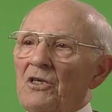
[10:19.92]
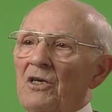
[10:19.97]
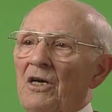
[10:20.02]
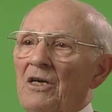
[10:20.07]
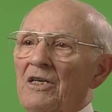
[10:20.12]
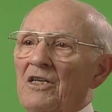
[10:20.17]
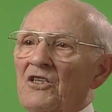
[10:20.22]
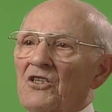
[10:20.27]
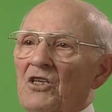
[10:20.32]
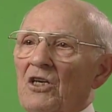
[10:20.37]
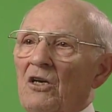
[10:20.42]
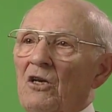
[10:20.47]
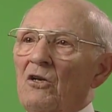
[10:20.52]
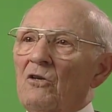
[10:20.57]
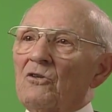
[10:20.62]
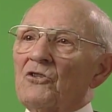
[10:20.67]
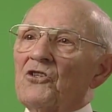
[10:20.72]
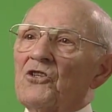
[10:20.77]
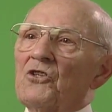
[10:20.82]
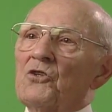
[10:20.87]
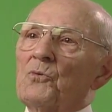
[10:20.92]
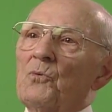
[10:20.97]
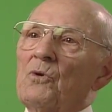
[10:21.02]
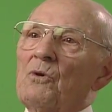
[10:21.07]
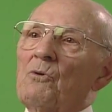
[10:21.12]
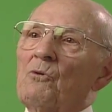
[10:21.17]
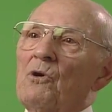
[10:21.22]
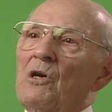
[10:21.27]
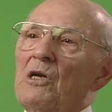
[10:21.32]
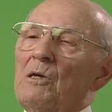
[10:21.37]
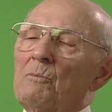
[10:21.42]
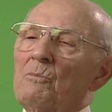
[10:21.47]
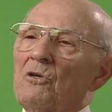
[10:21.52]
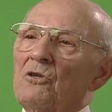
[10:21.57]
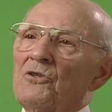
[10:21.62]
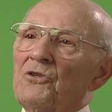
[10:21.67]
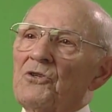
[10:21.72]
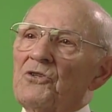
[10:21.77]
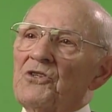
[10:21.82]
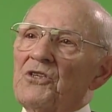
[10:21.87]
Not as close as we were able
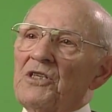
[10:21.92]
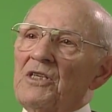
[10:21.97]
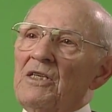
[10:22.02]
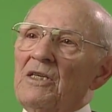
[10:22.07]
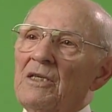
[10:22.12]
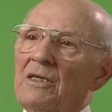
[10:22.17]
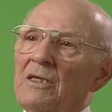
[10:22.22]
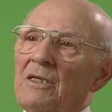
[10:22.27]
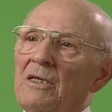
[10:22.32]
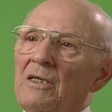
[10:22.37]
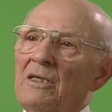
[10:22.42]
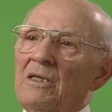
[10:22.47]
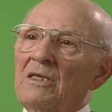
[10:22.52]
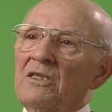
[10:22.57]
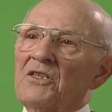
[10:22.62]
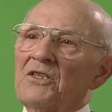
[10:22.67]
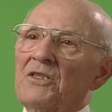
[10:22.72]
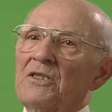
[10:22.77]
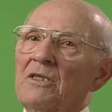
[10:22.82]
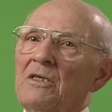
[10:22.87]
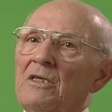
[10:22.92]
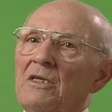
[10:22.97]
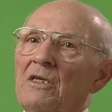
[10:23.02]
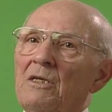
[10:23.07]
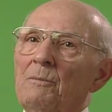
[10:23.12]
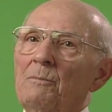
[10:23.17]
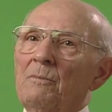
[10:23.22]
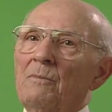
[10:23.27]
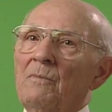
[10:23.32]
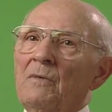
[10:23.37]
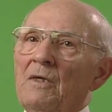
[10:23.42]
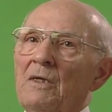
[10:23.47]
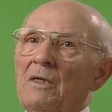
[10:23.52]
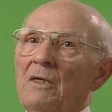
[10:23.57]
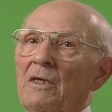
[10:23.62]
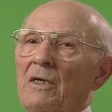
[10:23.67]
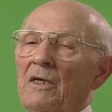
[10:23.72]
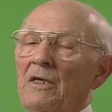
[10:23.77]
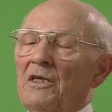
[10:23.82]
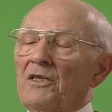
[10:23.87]
to see it this time,
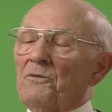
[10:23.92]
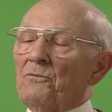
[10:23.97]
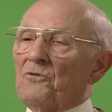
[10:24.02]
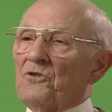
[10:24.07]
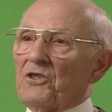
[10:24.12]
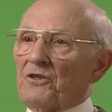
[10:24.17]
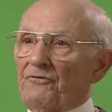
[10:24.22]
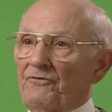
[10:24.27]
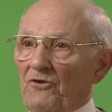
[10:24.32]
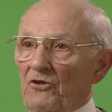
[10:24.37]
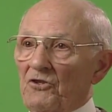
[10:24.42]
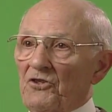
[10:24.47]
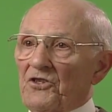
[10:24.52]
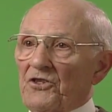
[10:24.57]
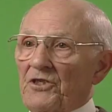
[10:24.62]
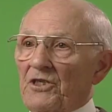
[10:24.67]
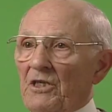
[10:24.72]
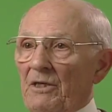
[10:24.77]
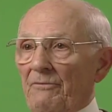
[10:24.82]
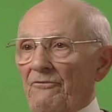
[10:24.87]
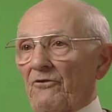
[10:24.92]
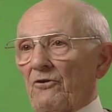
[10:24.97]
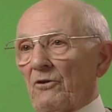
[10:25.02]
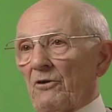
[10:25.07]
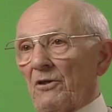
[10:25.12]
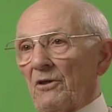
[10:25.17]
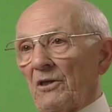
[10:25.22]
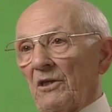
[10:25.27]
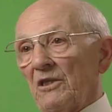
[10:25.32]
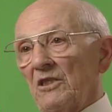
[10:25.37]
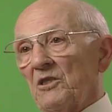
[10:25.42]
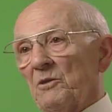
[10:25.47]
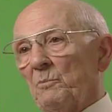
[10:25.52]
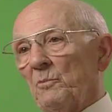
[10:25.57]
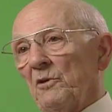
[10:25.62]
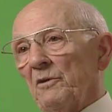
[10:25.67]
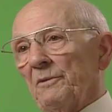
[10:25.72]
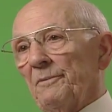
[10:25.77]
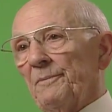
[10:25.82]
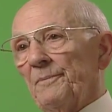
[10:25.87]
and it was the first time for her
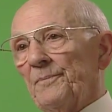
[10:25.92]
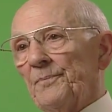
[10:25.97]
husband.